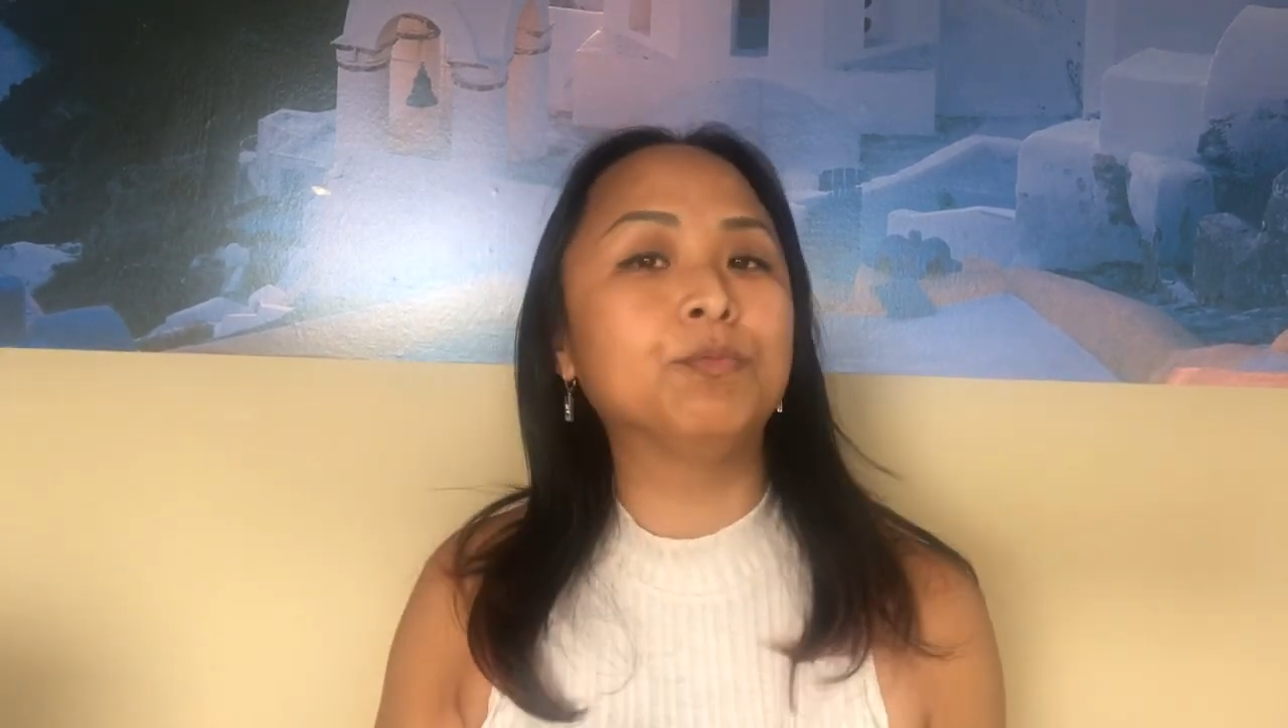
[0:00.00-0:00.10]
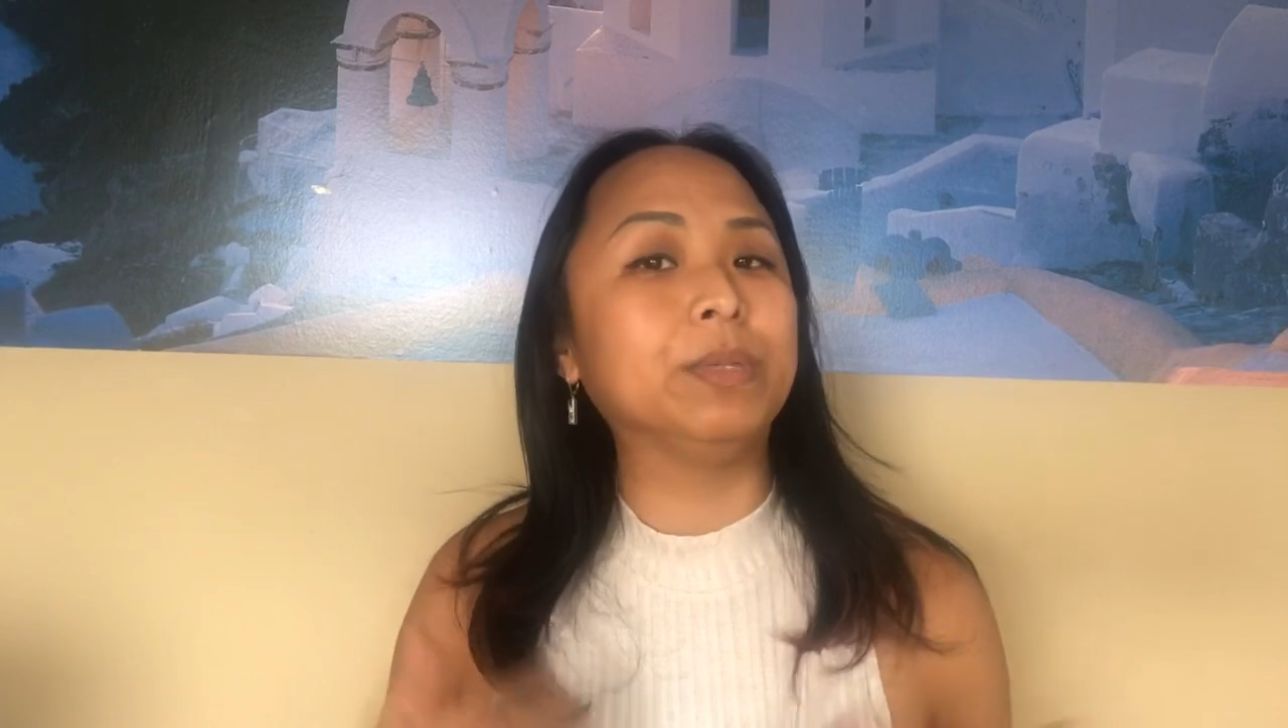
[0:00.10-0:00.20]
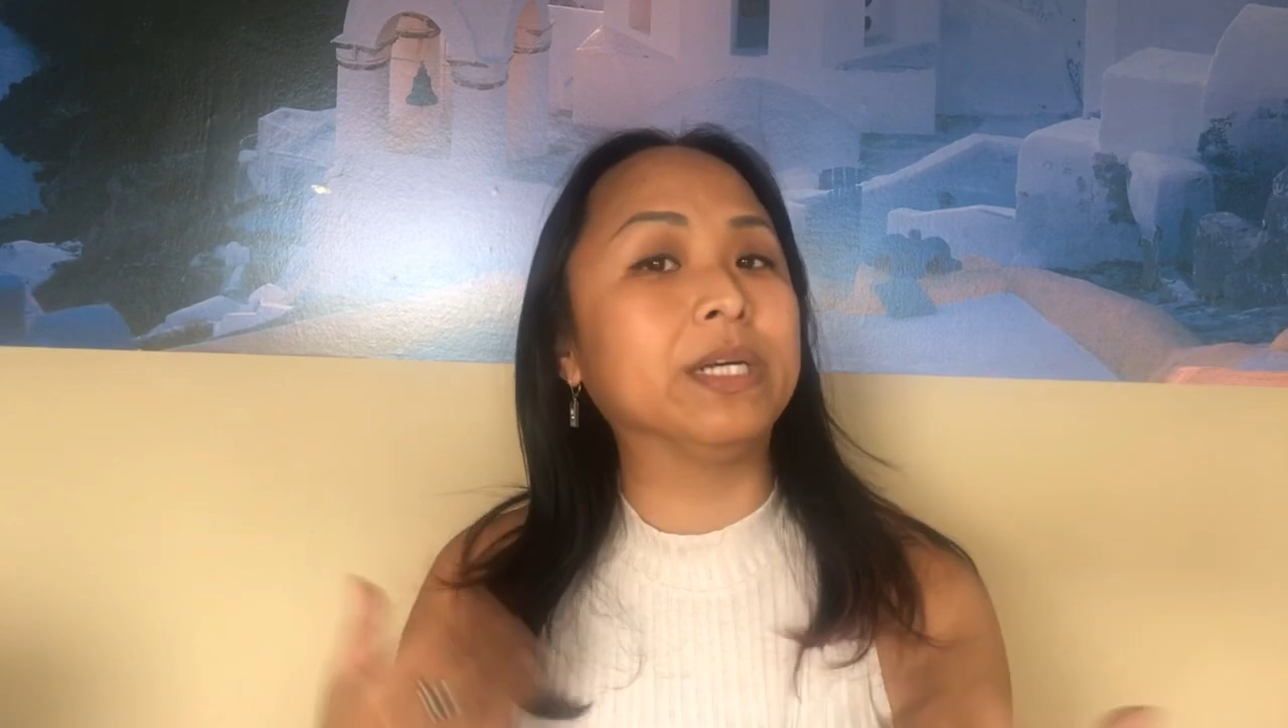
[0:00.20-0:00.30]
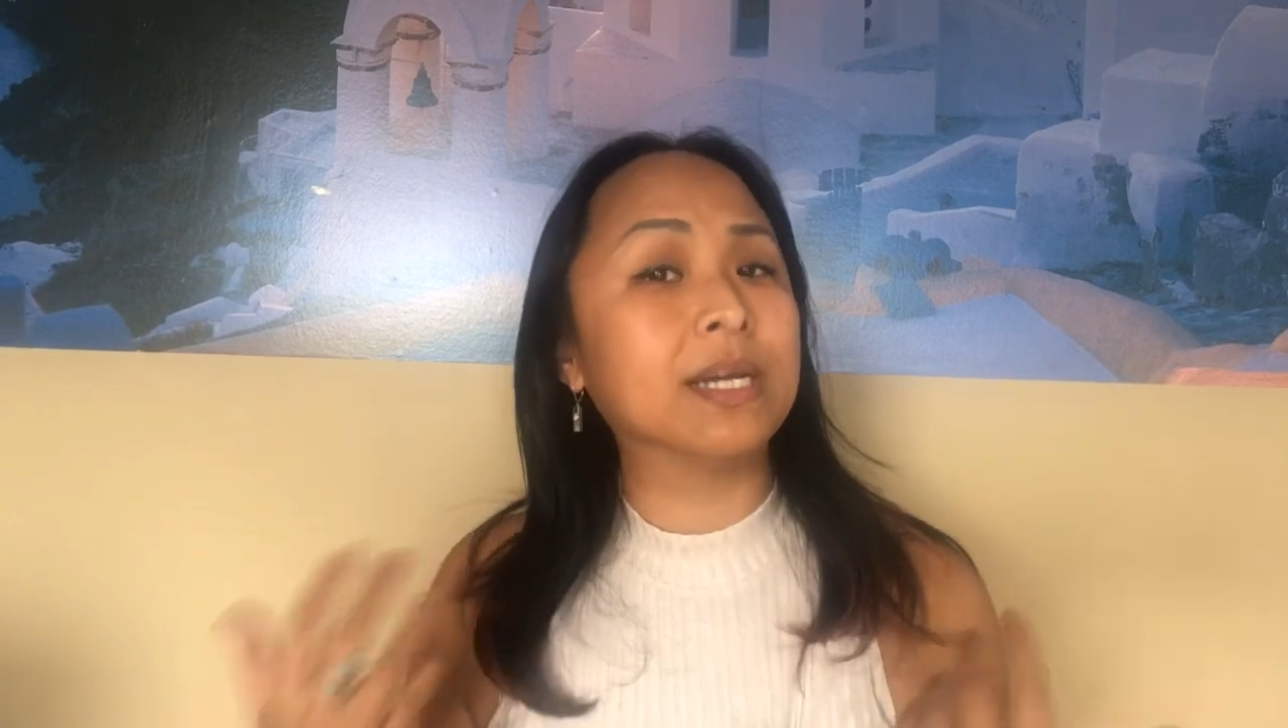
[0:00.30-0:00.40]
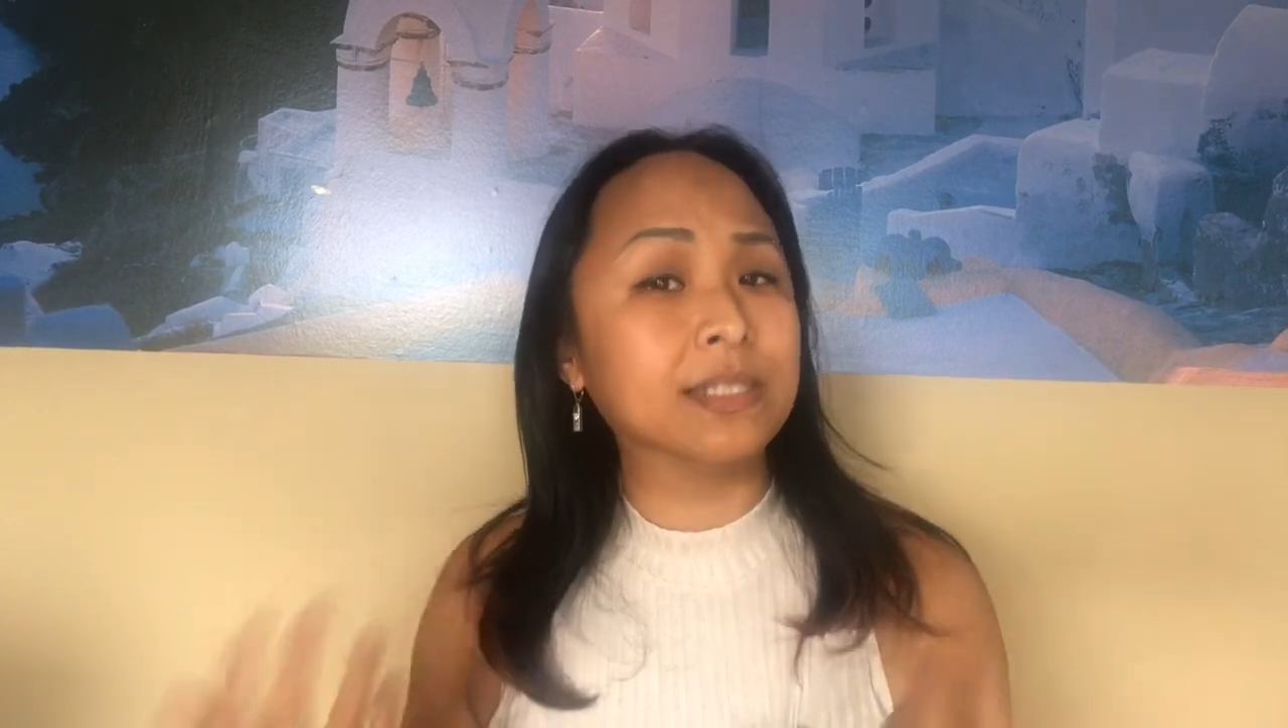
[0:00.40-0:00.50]

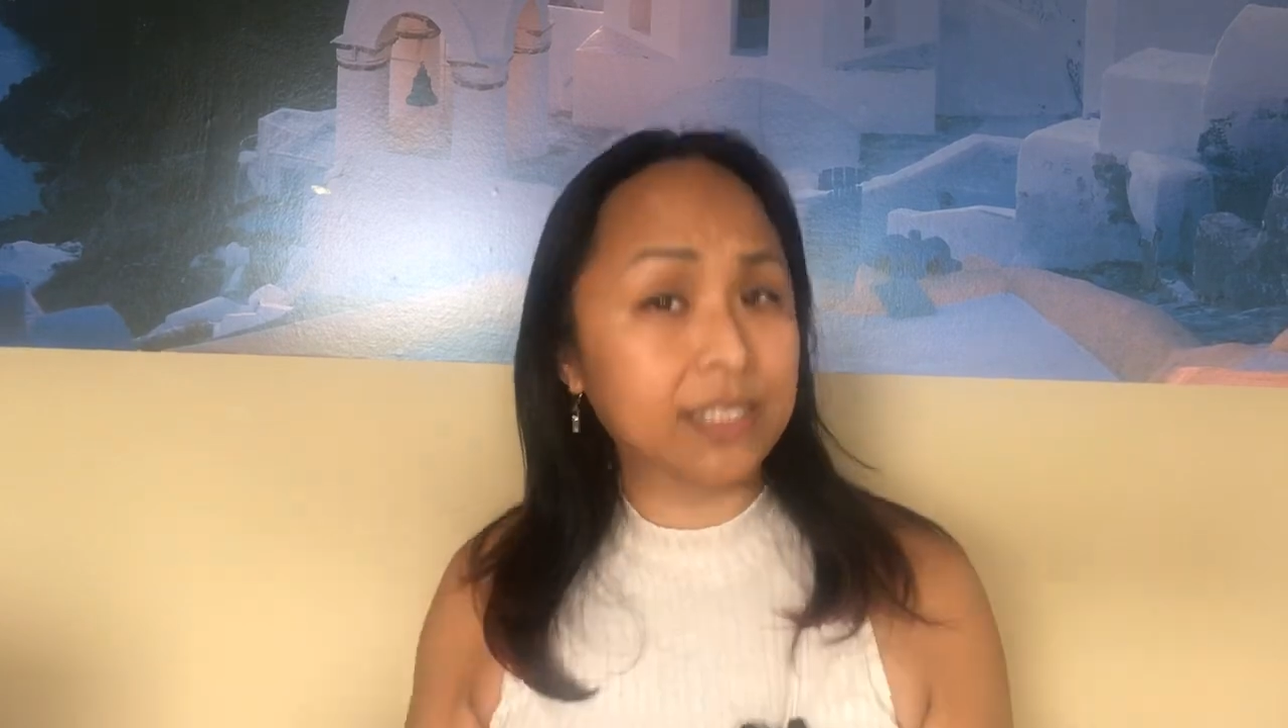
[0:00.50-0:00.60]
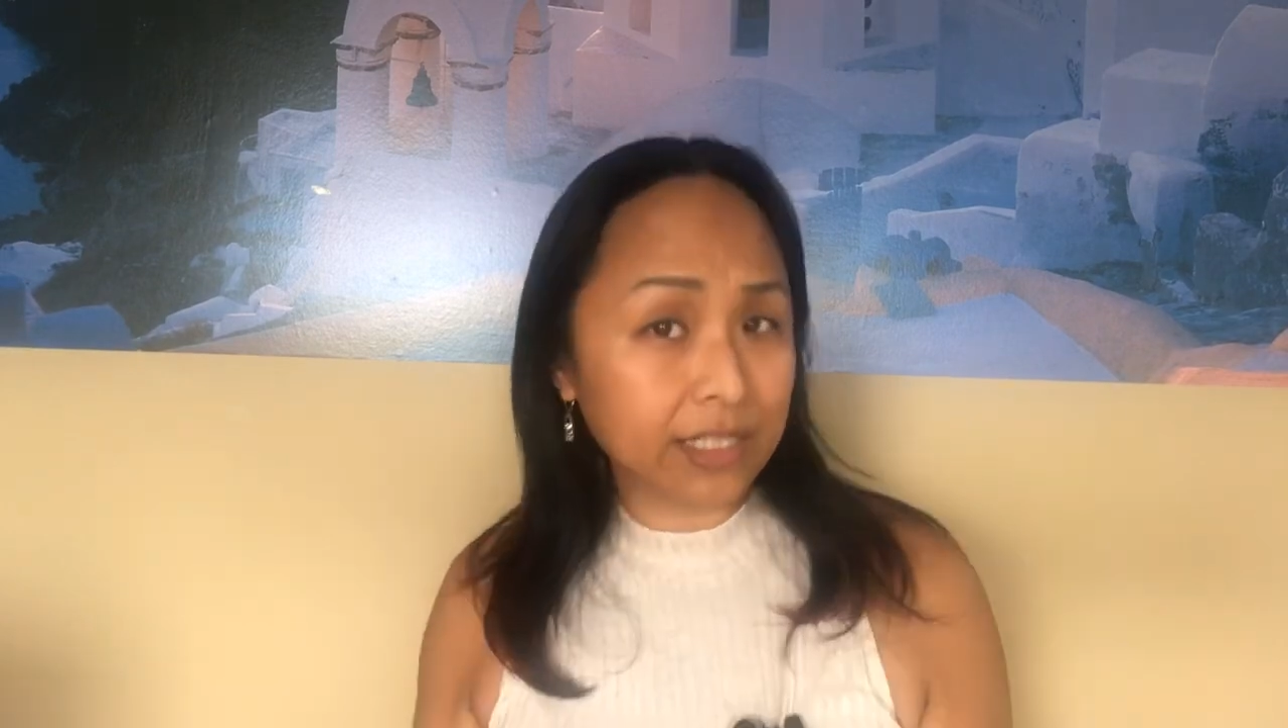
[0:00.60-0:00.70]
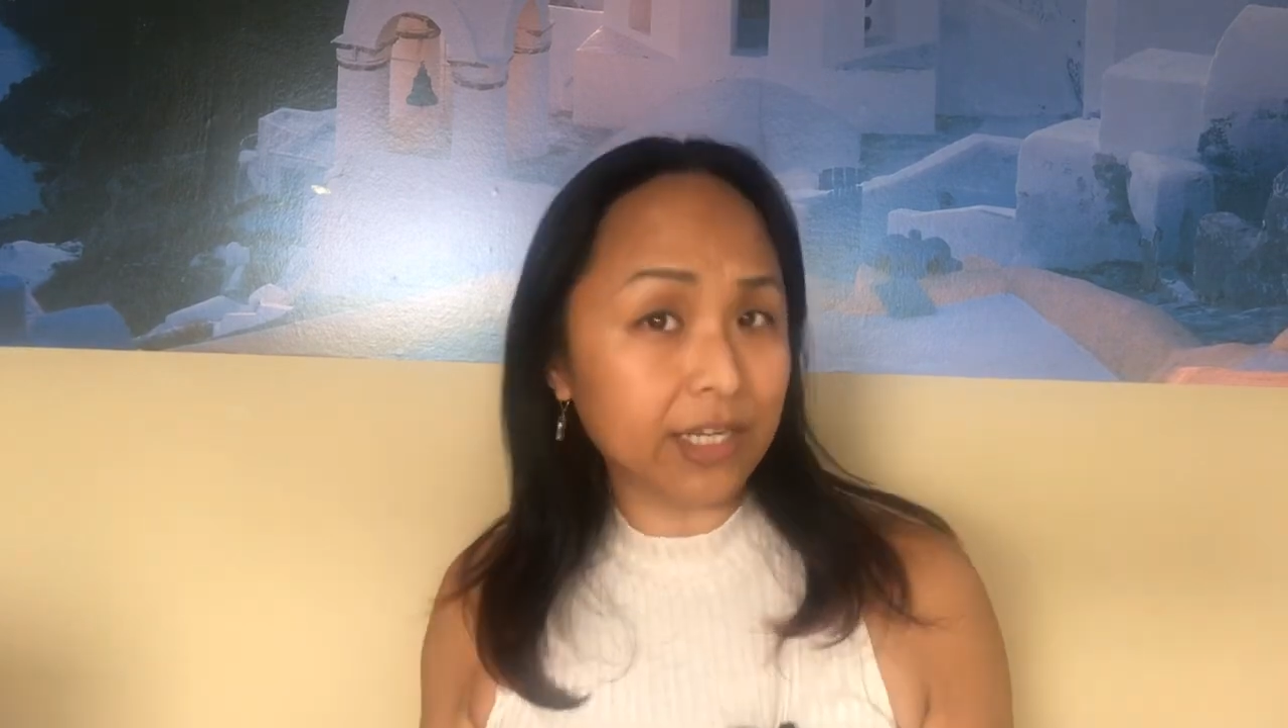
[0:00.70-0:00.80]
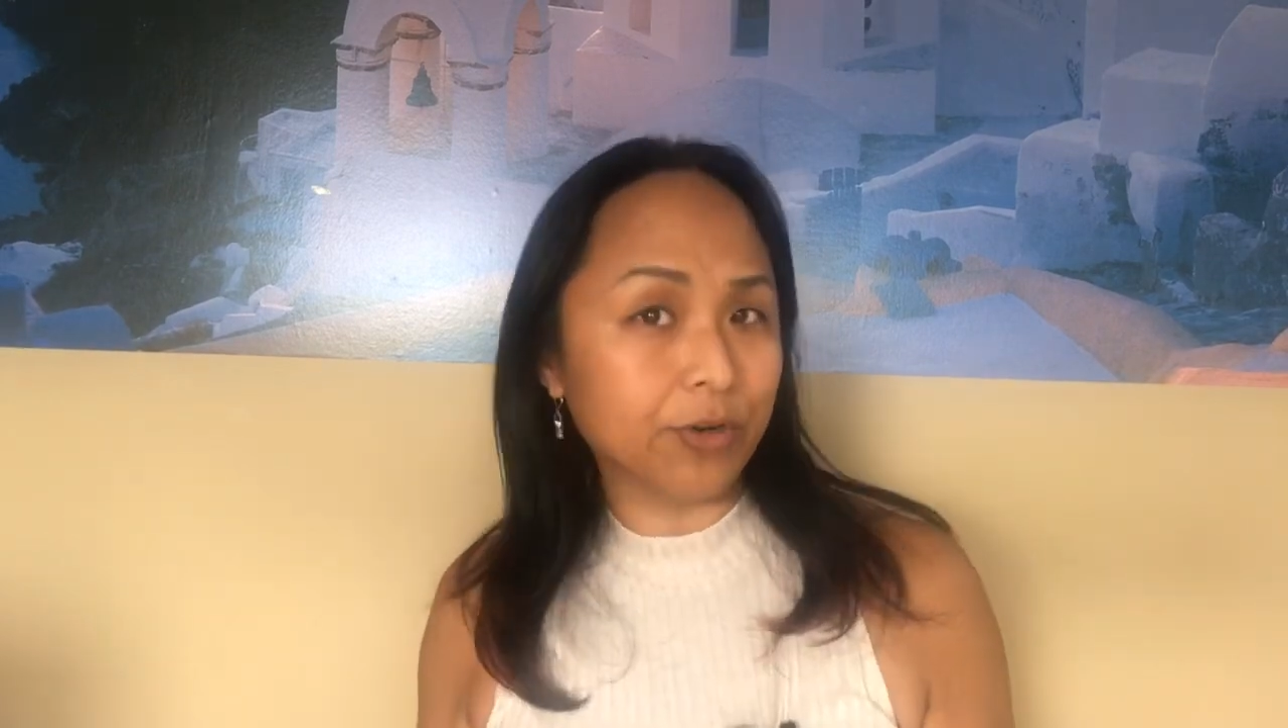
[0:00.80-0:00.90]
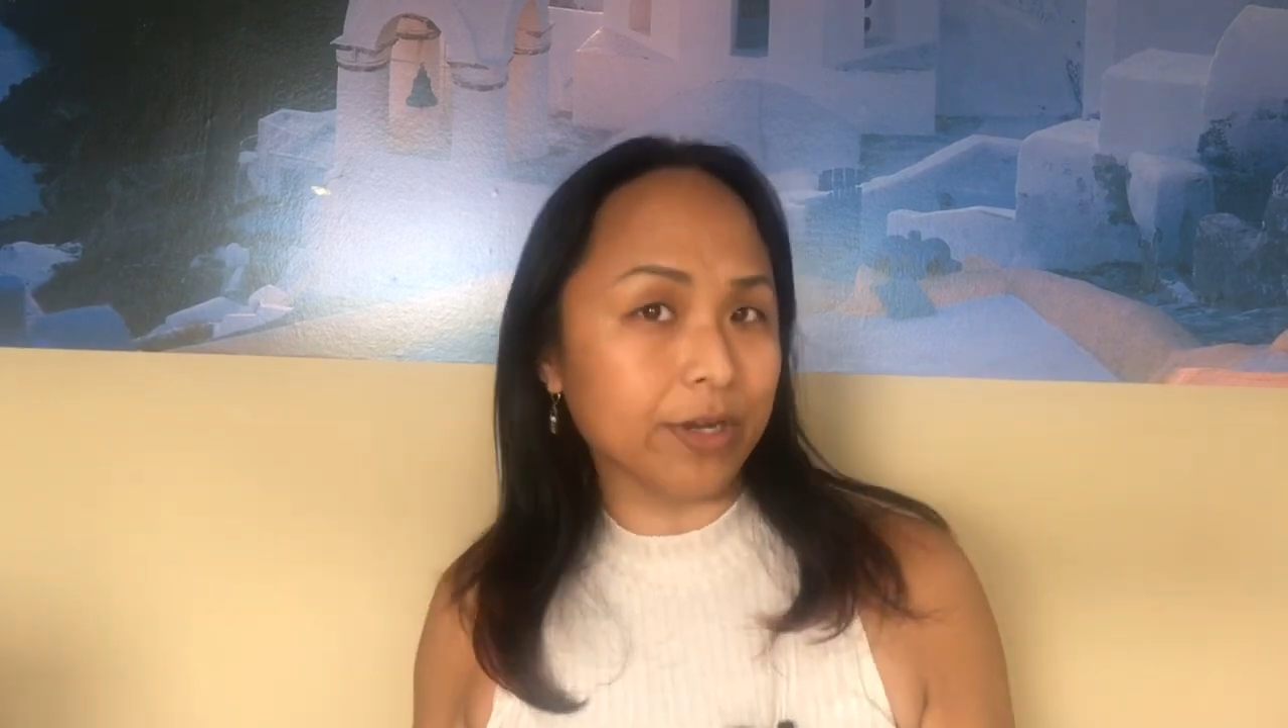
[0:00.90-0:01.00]
considerate